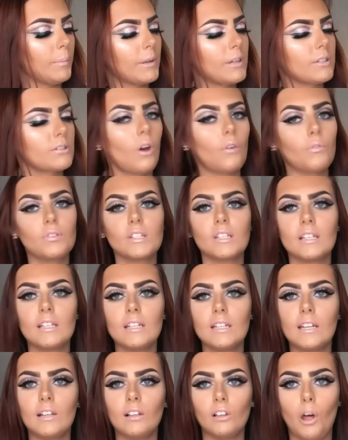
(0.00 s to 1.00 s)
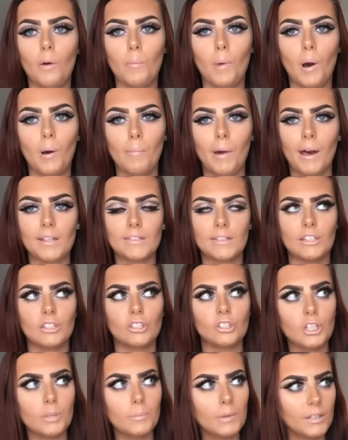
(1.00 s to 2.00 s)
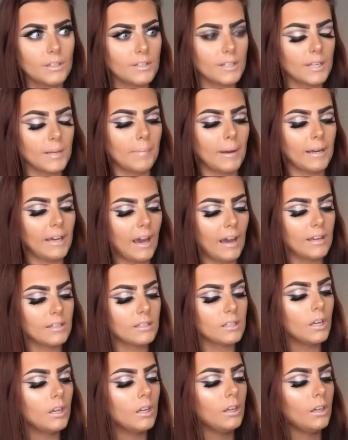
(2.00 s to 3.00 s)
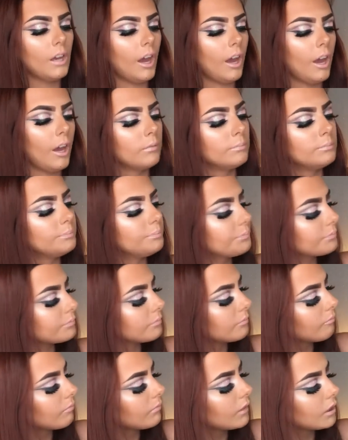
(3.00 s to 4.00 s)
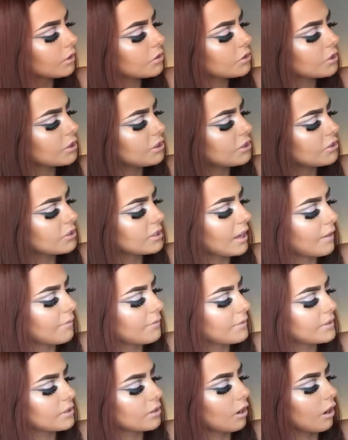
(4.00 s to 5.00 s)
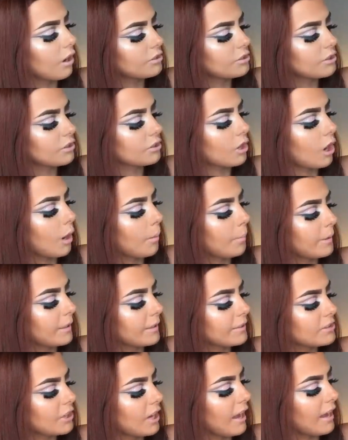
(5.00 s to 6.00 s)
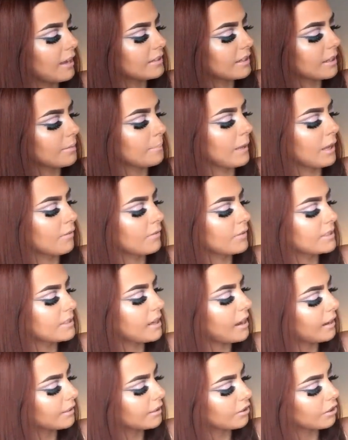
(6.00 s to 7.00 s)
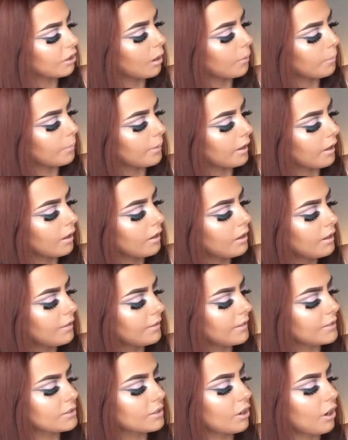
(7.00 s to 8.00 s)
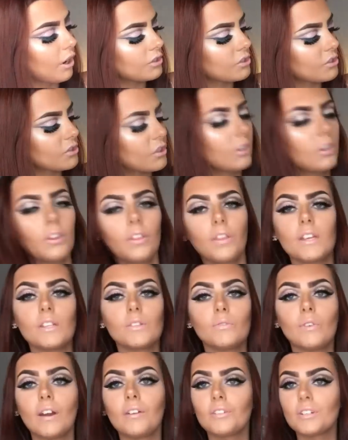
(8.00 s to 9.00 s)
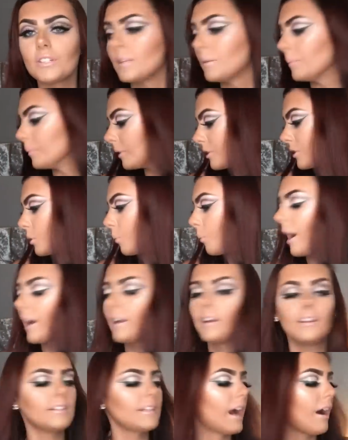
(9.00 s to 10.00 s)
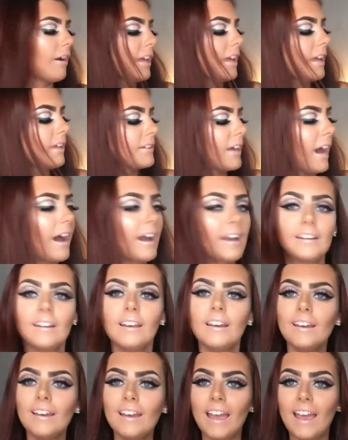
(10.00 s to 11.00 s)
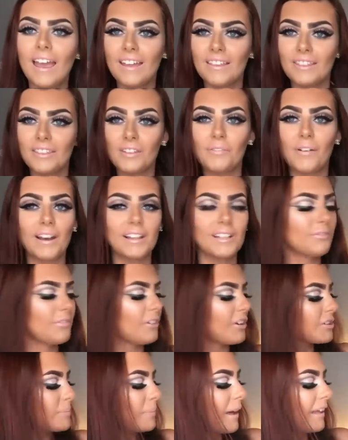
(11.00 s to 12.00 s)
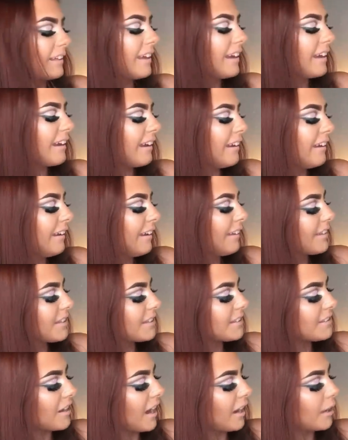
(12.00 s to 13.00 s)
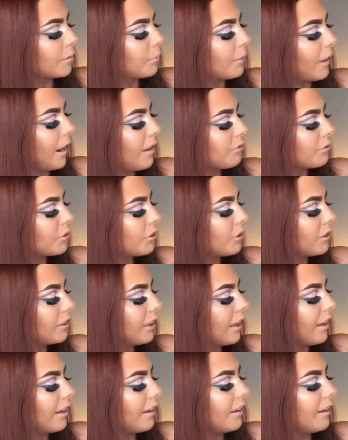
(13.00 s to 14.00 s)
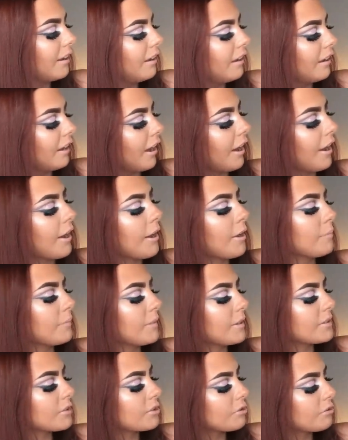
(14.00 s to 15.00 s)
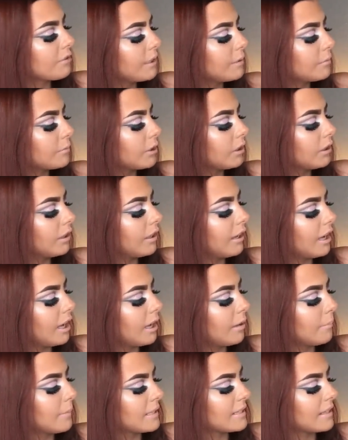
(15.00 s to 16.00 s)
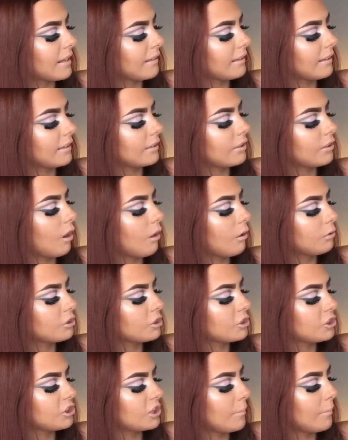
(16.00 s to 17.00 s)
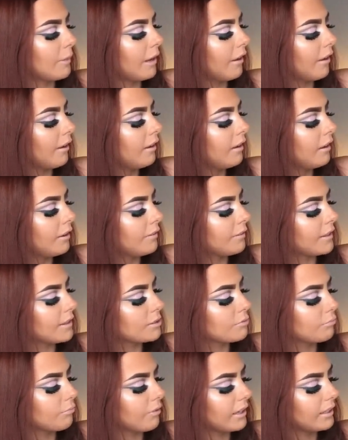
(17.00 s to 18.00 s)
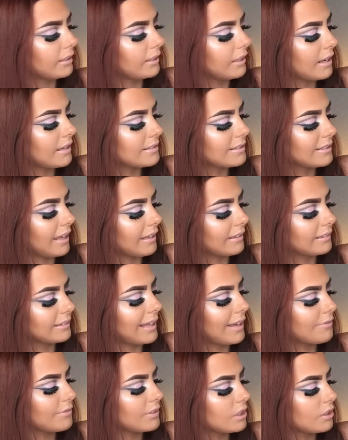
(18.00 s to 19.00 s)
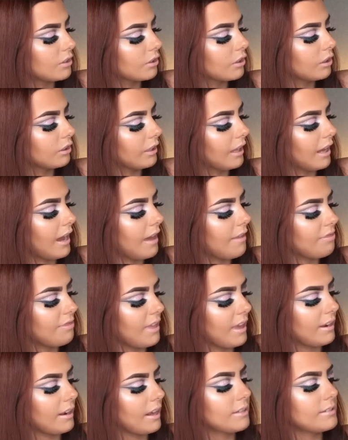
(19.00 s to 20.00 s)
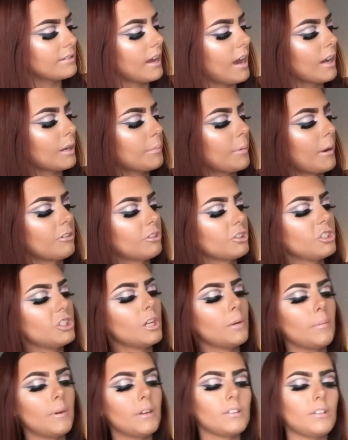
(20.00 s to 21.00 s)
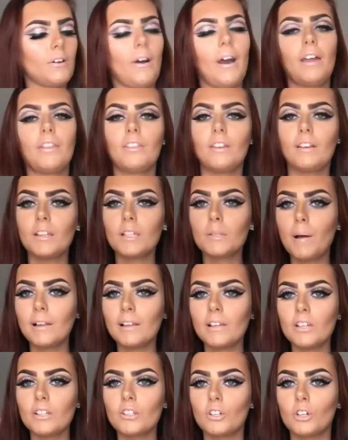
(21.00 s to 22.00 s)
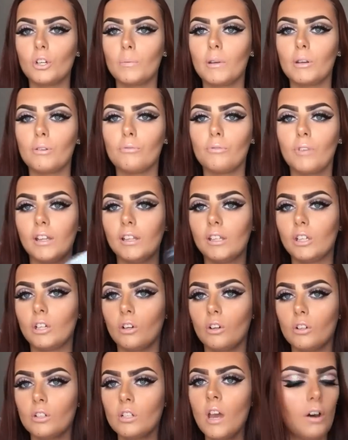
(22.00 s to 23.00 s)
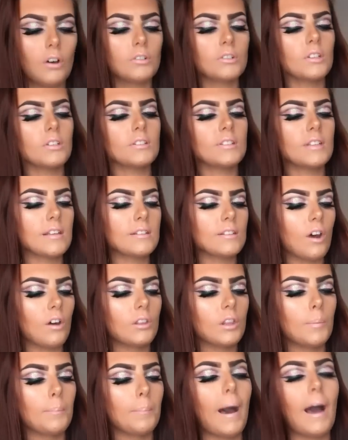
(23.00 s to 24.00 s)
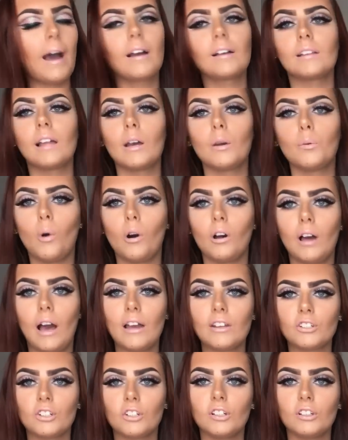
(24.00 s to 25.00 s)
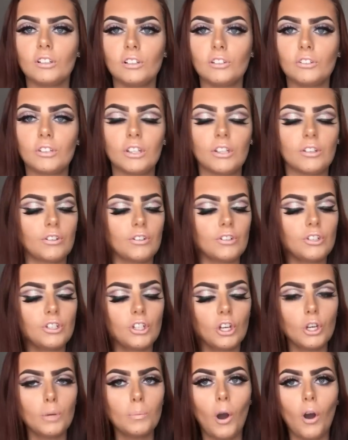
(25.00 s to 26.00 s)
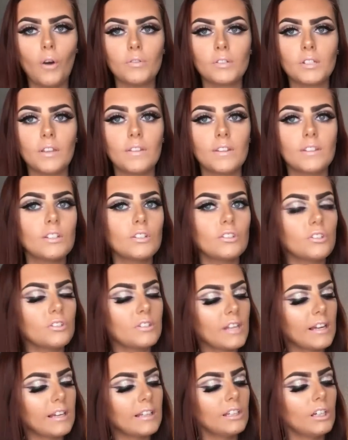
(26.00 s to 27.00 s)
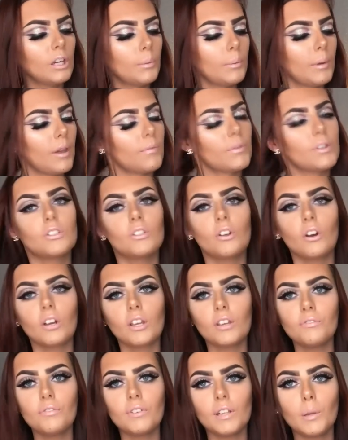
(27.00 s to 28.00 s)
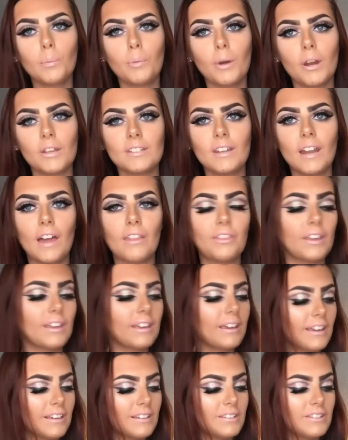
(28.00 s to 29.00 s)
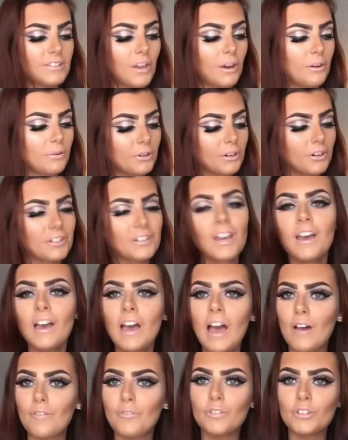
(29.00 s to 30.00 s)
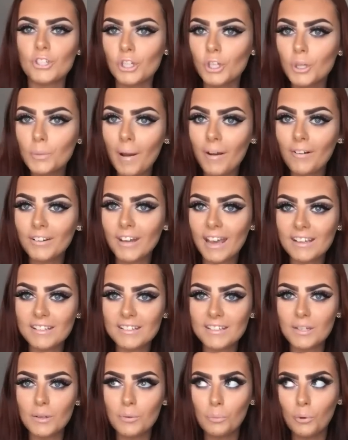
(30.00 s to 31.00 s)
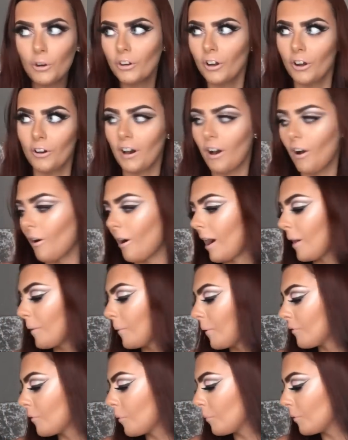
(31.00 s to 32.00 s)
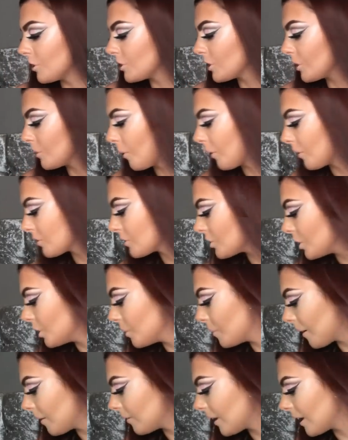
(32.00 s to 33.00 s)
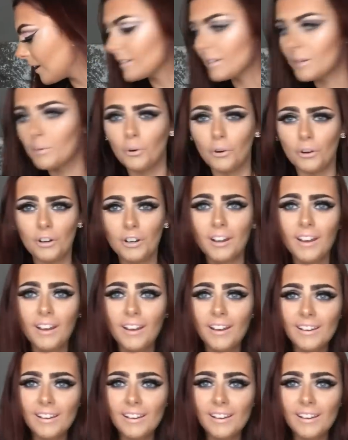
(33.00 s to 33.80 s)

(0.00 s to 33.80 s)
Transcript: because obviously you need a lot more mattes than shimmers in my eyes. Um so you just have this gorgeous copper shade, a bit of a darker copper, this gorgeous colour that is very similar to Wine and down Dine in the Violet Voss palette, this dark brown colour, um, this cream colour, a metallic gold shimmer, this really nice like lavender colour, and then a dark brown shimmer. So I think this palette is going to be really good. also says on the back like what eyeshadow look you can do, but obviously this is just like a little bit of a stocking filler present. I think it is so good, and for two pounds eighty-one or, or however much it was, two pounds eighty-one,